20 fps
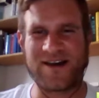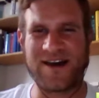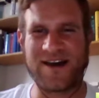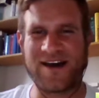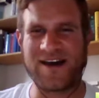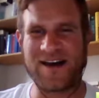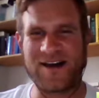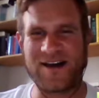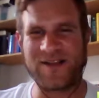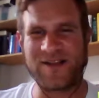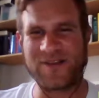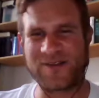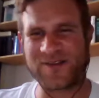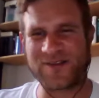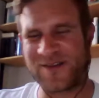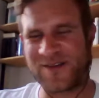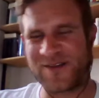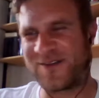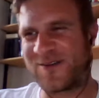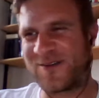And
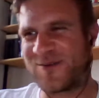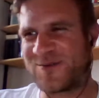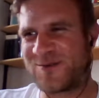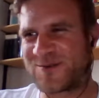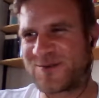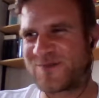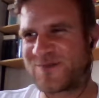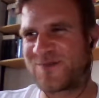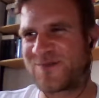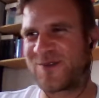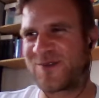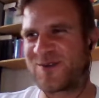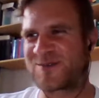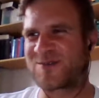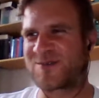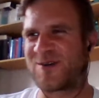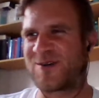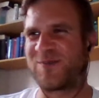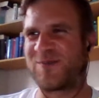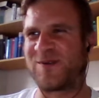there's, for
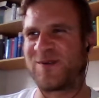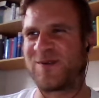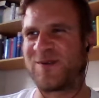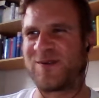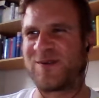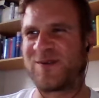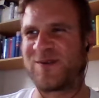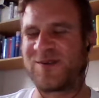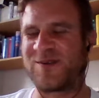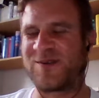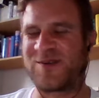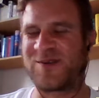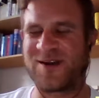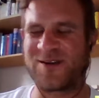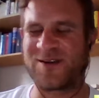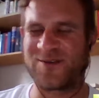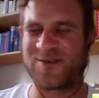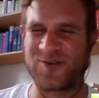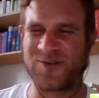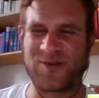example, I
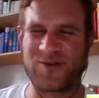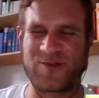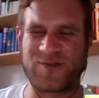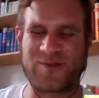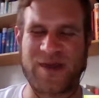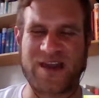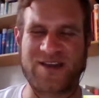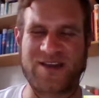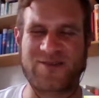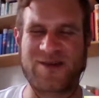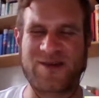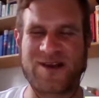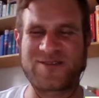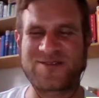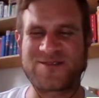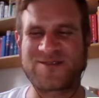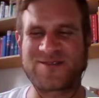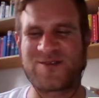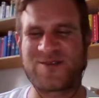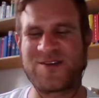don't know the background
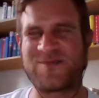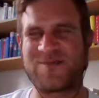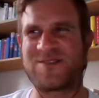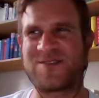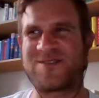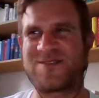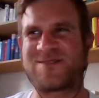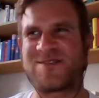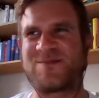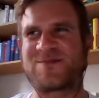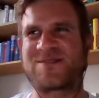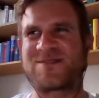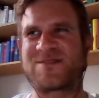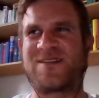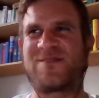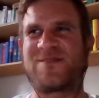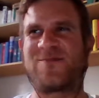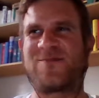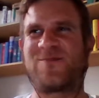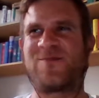story, but it seems
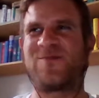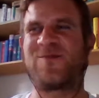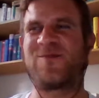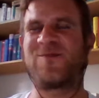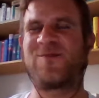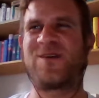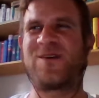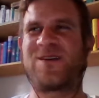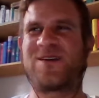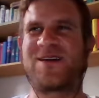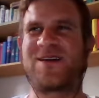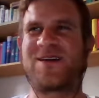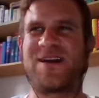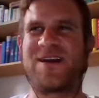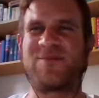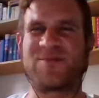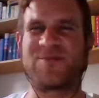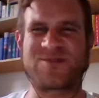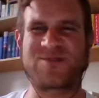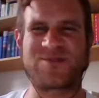that one
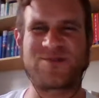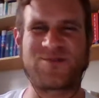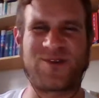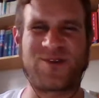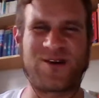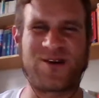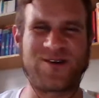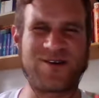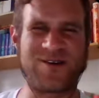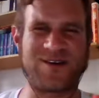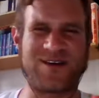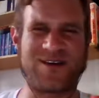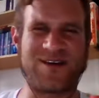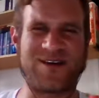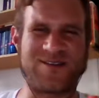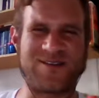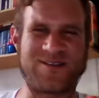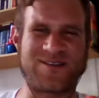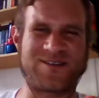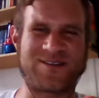guy was drunk
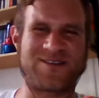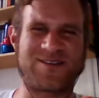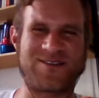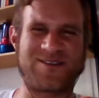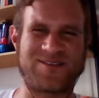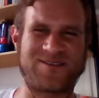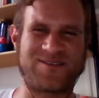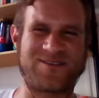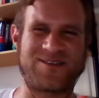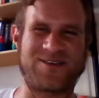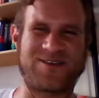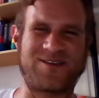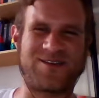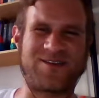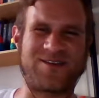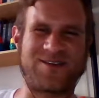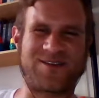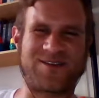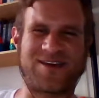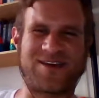and
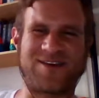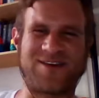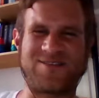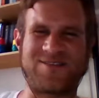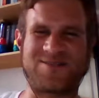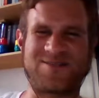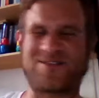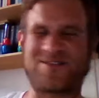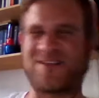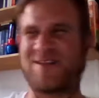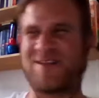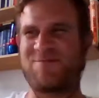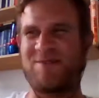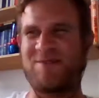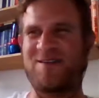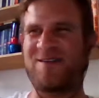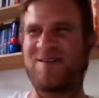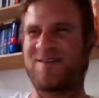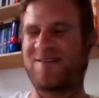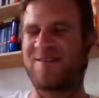kind of
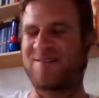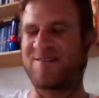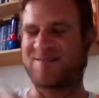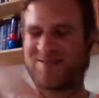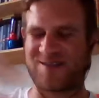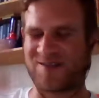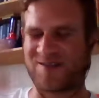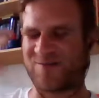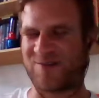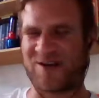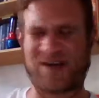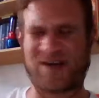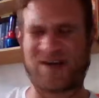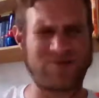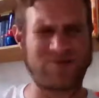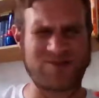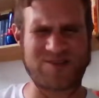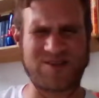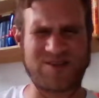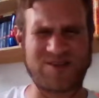sleeping, how do
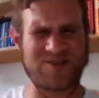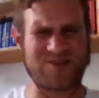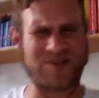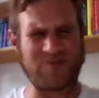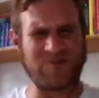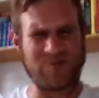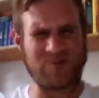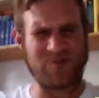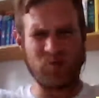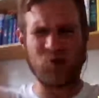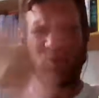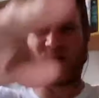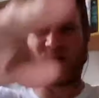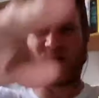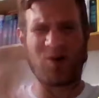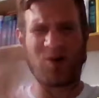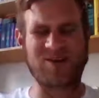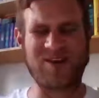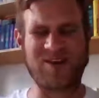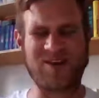you say,
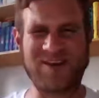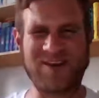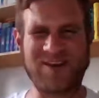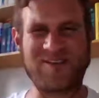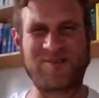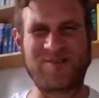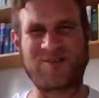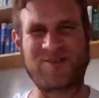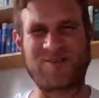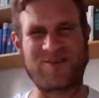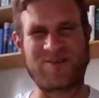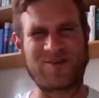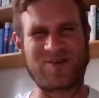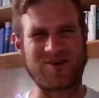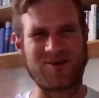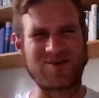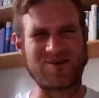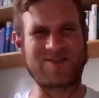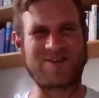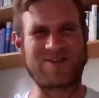moonwalking into the
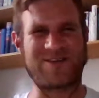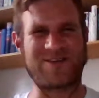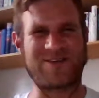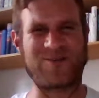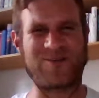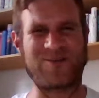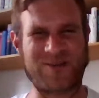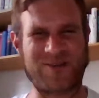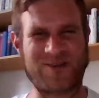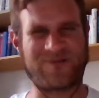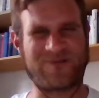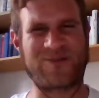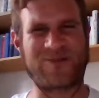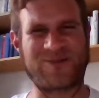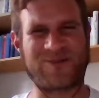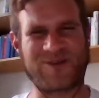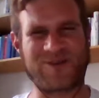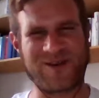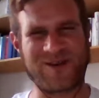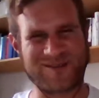hostel and looking for
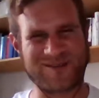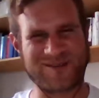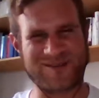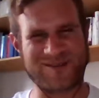a toilet, and